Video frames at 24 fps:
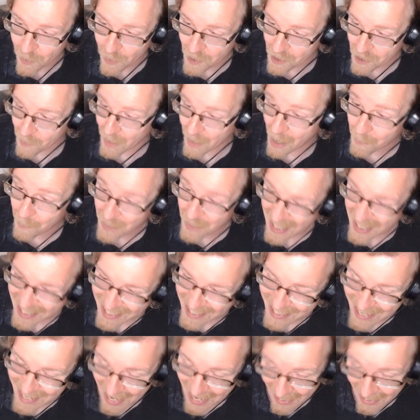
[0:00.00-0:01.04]
with some updated
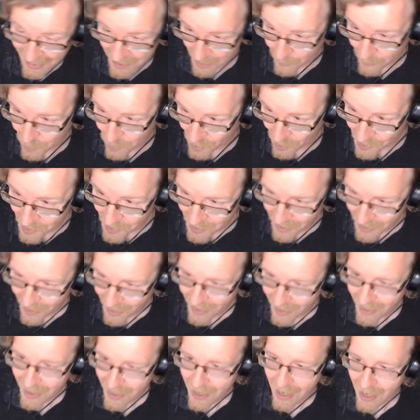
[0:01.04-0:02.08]
tech assumptions
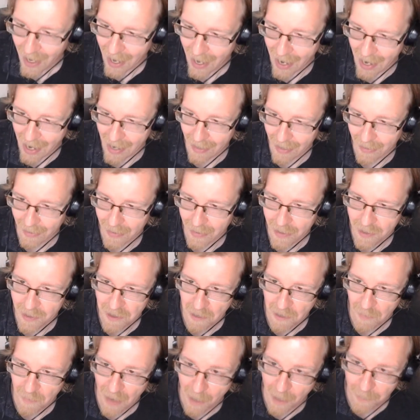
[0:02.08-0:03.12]
and
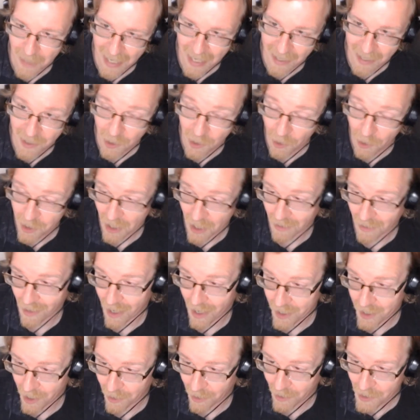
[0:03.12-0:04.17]
some updated
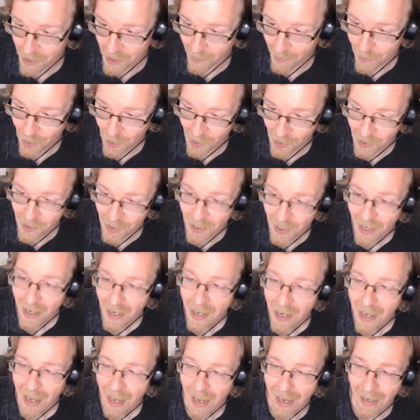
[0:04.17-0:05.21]
sociological assumptions
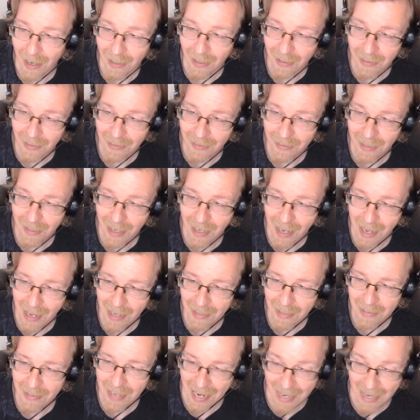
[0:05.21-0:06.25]
uh,
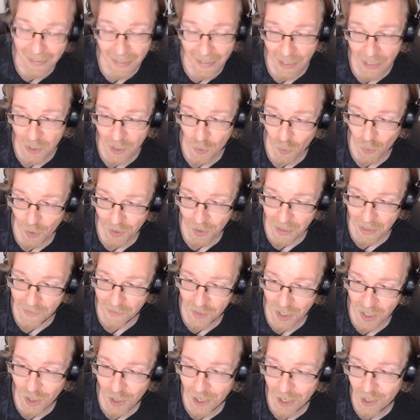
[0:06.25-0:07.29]
and aliens worthy of
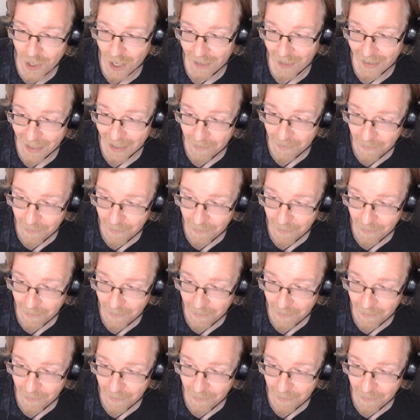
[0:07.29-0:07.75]
C J Cherryh.